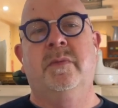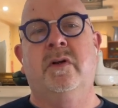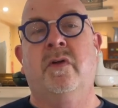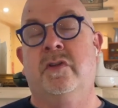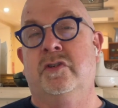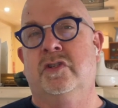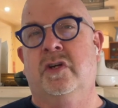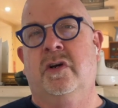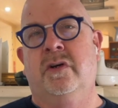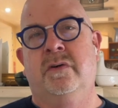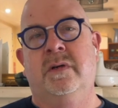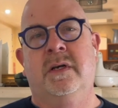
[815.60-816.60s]
woman on the
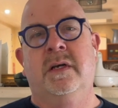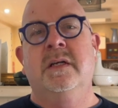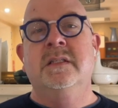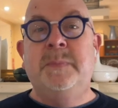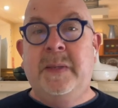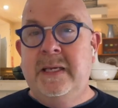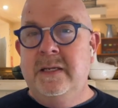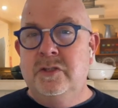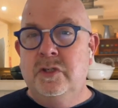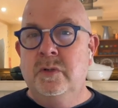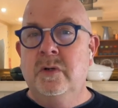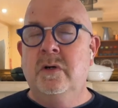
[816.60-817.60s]
show, speaking
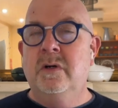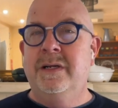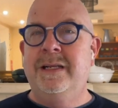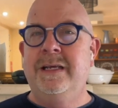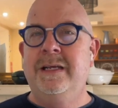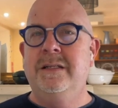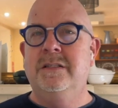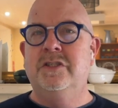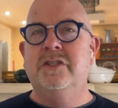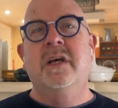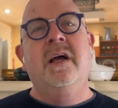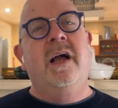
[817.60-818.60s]
to her in
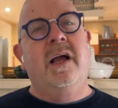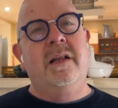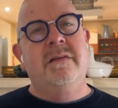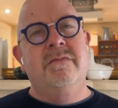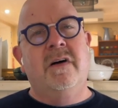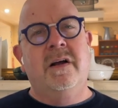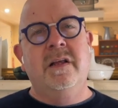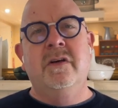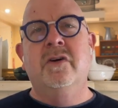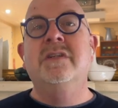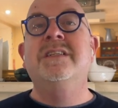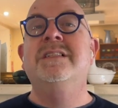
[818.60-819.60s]
English and
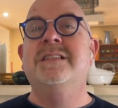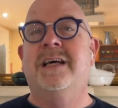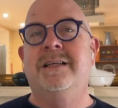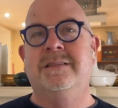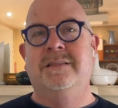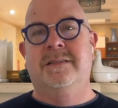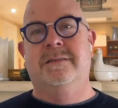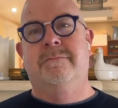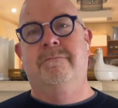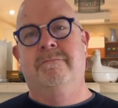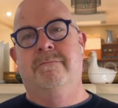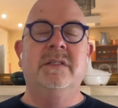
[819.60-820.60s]
inviting her to taste it.
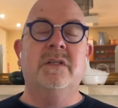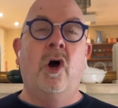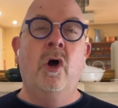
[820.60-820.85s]
This